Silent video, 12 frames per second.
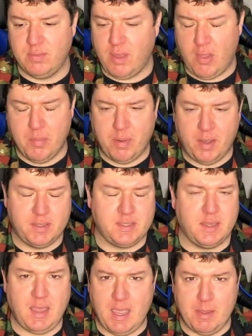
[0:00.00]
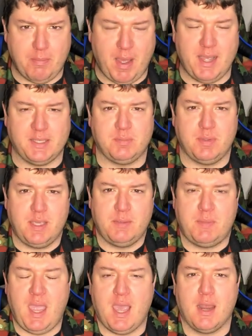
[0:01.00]
all the bugs that they possibly
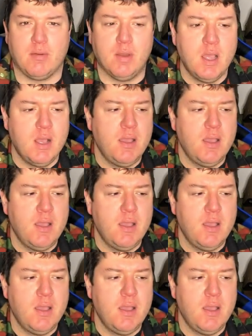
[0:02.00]
can